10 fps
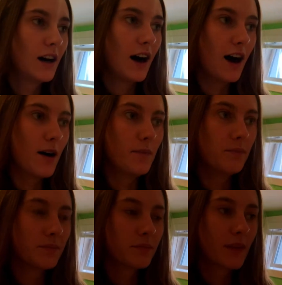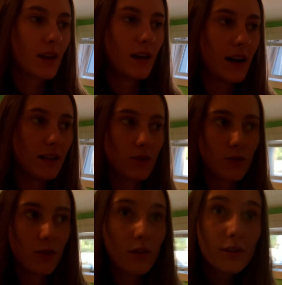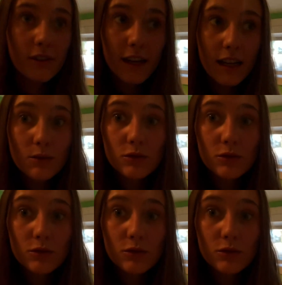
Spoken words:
Eleanor Oliphant,